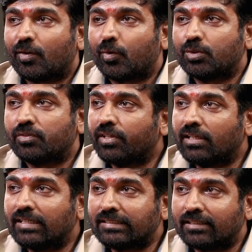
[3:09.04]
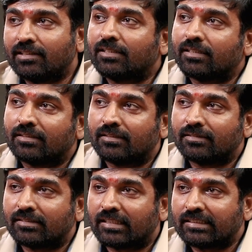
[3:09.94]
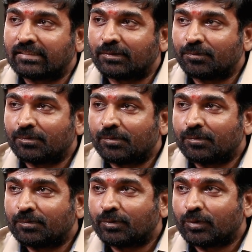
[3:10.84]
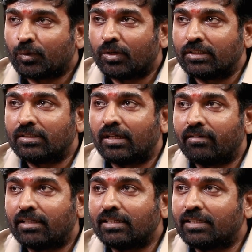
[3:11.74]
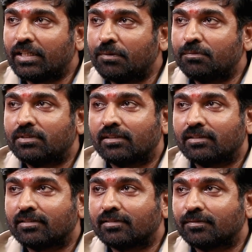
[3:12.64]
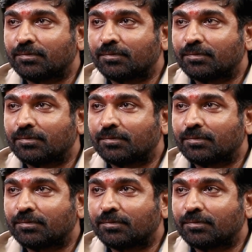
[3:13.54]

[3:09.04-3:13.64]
who was very innocent and who doesn't have any dreams and um,